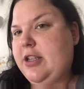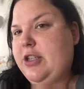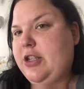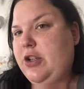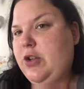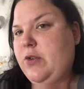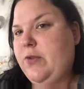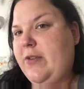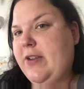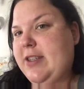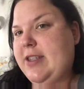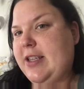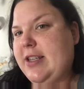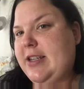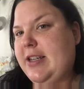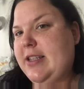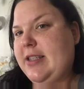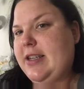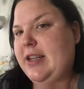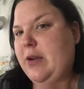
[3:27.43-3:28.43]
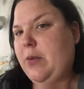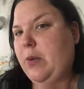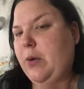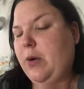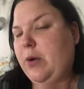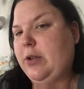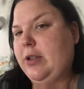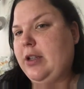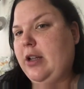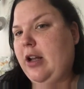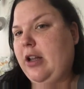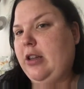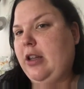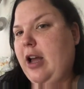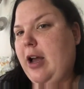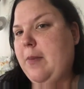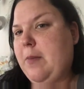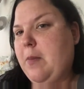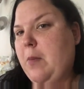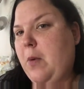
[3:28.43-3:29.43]
to visit Disney World a
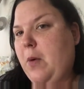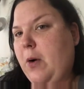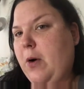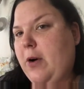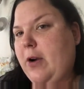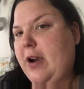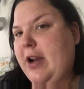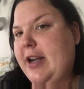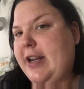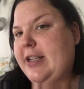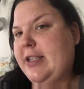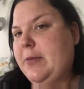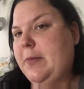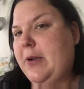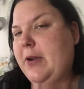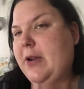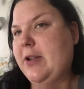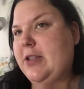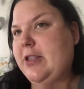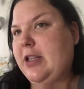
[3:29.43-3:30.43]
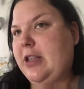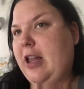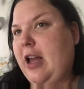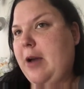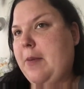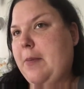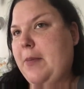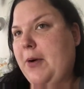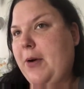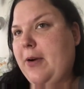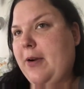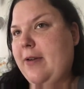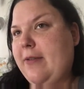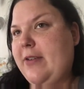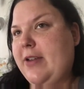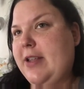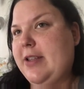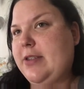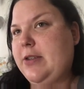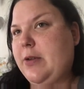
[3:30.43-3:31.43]
lot more and experience a lot more
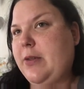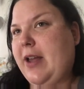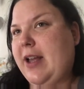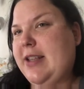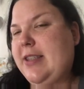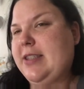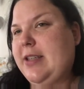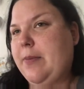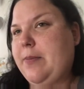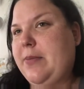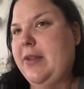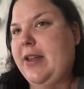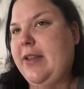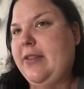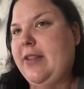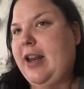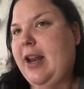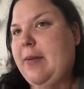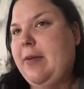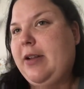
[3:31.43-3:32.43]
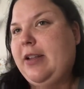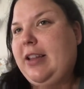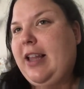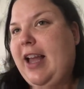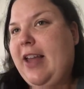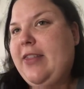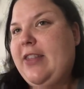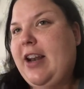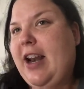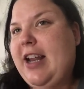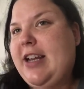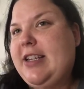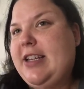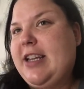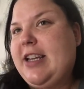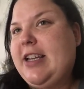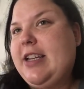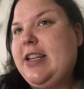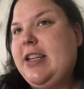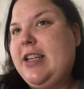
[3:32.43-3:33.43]
of it. So that's something that I'm glad that I
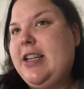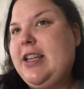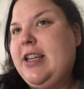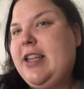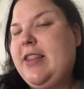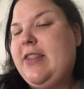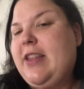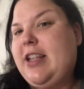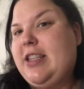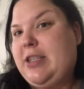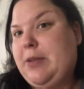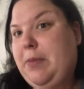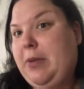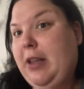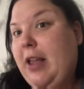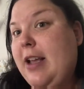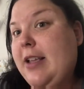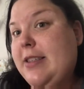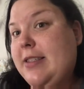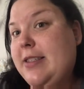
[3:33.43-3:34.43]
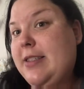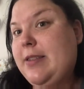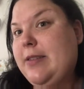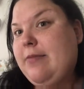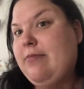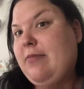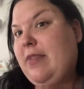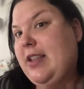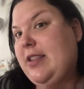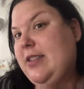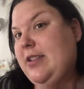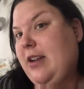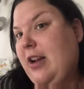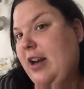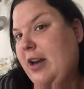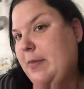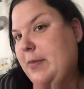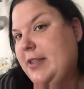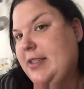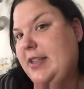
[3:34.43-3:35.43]
did. That's a plus. That's
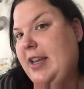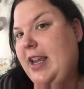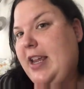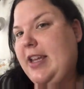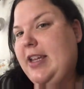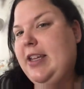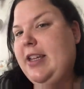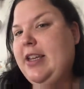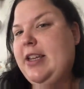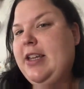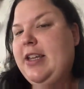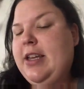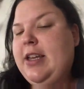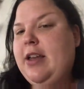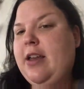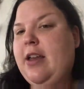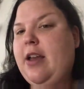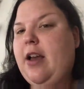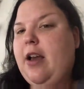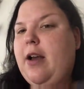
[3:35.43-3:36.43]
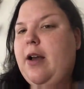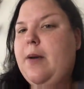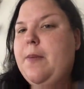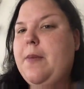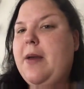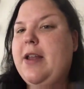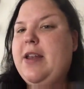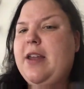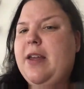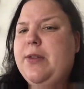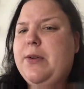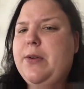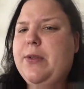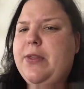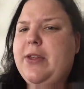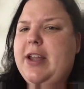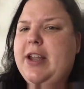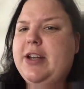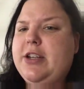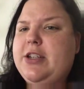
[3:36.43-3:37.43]
not a mistake. Another
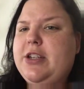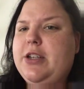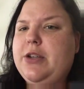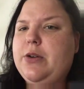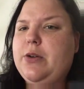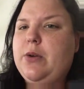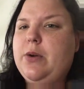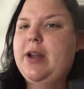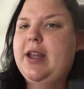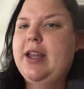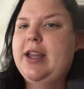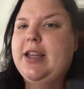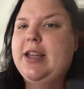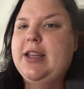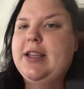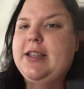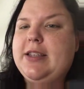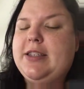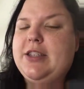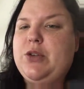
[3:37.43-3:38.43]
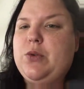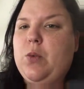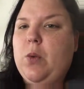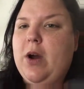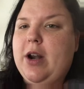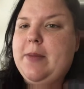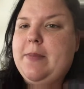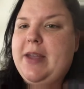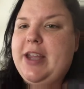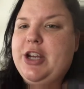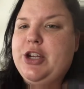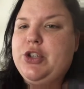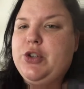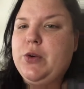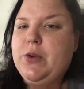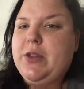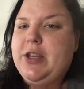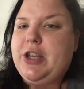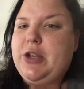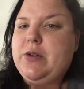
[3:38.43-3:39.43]
thing too is you want to make
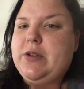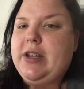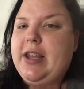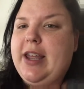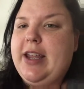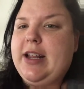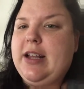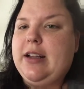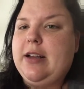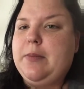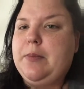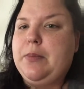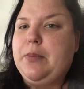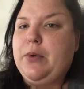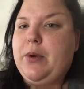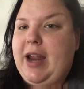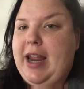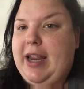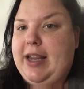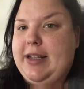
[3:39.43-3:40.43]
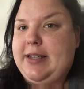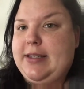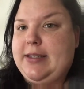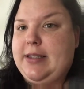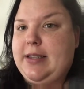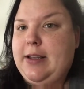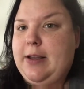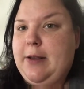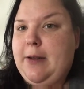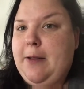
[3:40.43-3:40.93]
sure that you take breaks.